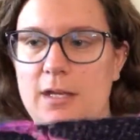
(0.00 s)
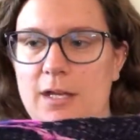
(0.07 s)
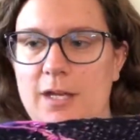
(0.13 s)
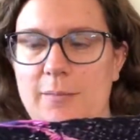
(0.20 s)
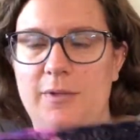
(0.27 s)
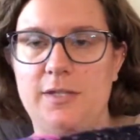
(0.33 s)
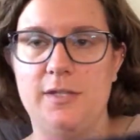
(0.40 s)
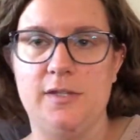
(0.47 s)

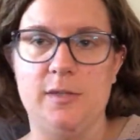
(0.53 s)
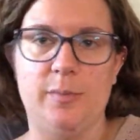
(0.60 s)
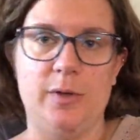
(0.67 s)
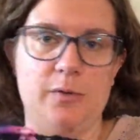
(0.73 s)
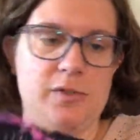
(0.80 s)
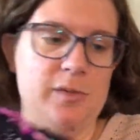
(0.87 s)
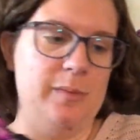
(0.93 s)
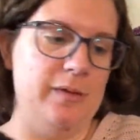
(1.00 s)
because it's
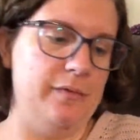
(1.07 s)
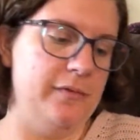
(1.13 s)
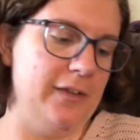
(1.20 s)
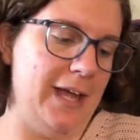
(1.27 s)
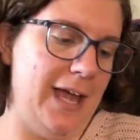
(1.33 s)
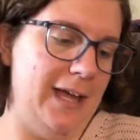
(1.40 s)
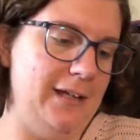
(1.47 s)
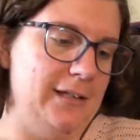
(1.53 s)
supposed to be
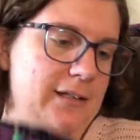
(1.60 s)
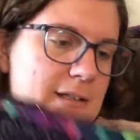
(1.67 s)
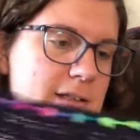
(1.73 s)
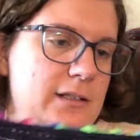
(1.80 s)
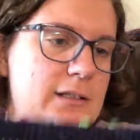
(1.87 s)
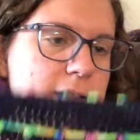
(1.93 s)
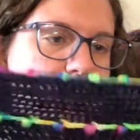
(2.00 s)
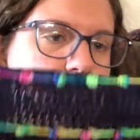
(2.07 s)
flat
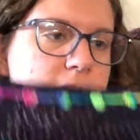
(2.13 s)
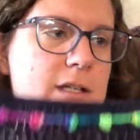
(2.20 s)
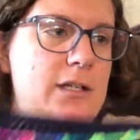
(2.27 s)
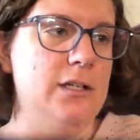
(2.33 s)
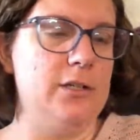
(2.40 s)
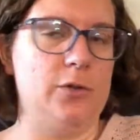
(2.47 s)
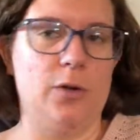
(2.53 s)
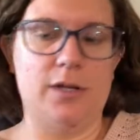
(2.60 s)

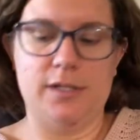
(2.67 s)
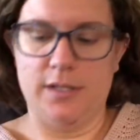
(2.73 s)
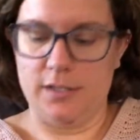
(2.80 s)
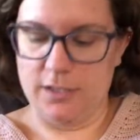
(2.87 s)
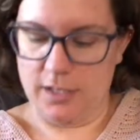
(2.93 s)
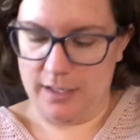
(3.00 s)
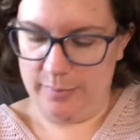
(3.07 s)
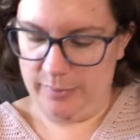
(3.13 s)
across the
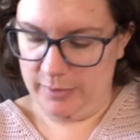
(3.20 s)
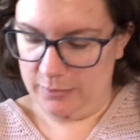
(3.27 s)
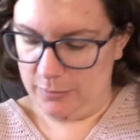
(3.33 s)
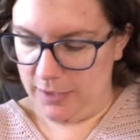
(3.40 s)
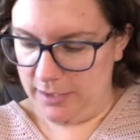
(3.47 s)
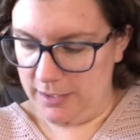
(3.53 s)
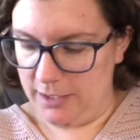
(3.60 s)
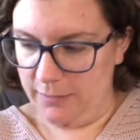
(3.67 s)
top, and
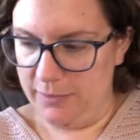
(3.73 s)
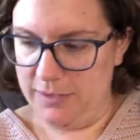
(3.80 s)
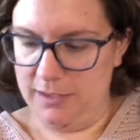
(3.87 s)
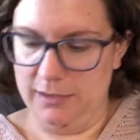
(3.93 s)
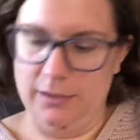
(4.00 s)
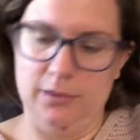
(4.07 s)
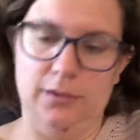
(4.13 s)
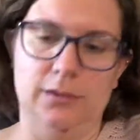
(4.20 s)
right now it's a
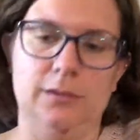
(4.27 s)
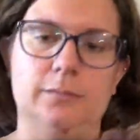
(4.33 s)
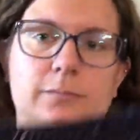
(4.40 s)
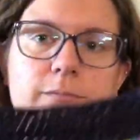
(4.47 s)
little